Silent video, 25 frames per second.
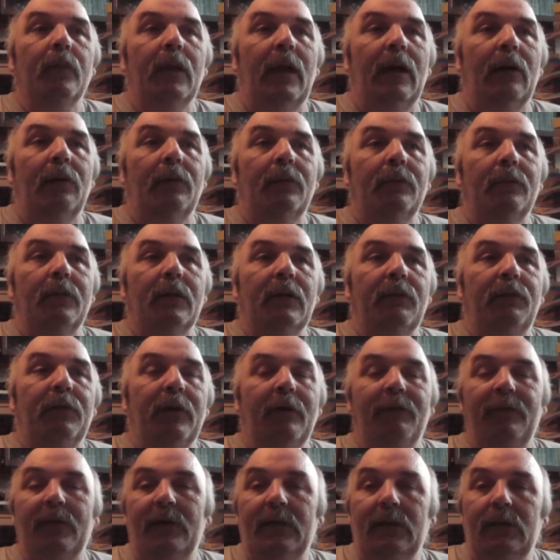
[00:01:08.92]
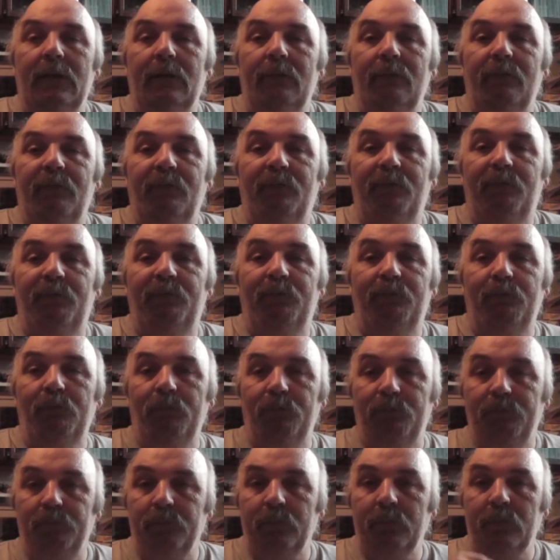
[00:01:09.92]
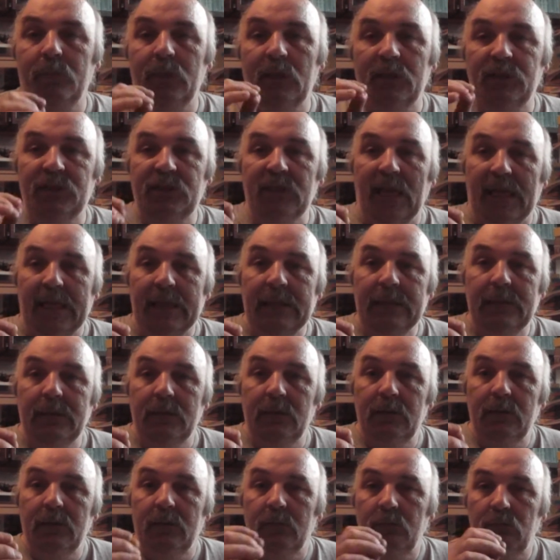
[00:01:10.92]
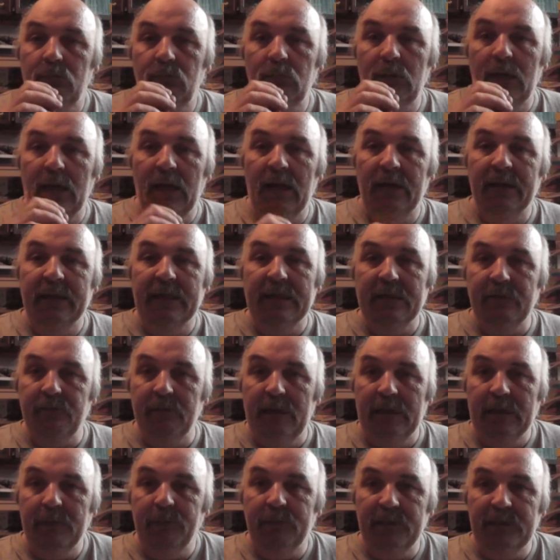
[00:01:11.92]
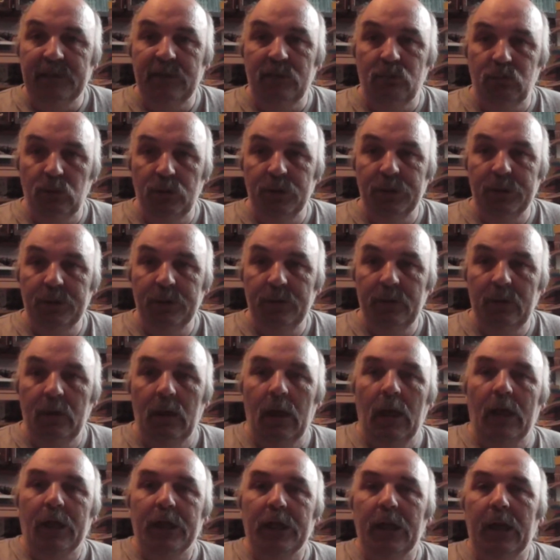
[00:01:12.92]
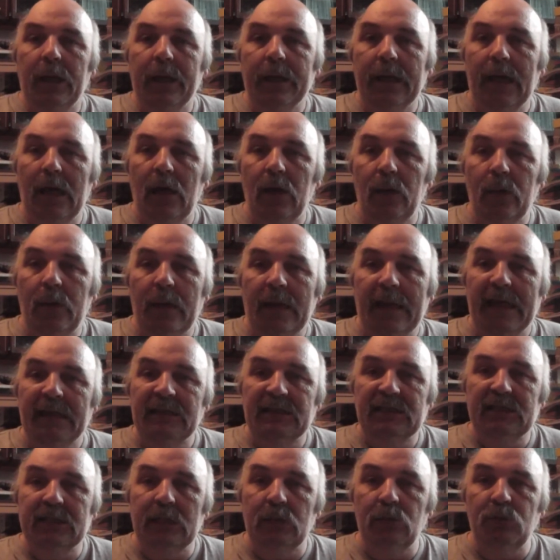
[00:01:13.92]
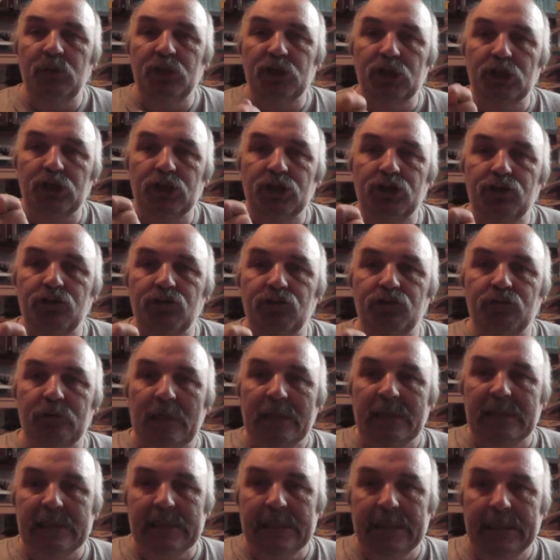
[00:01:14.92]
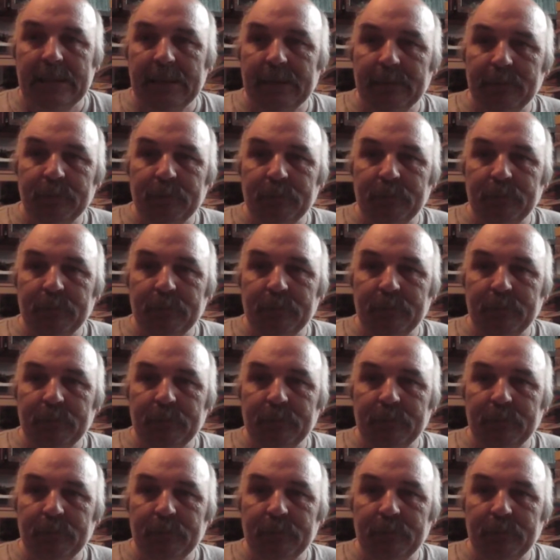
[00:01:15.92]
Now, if you ever stained an end grain piece of wood, you know it soaks straight in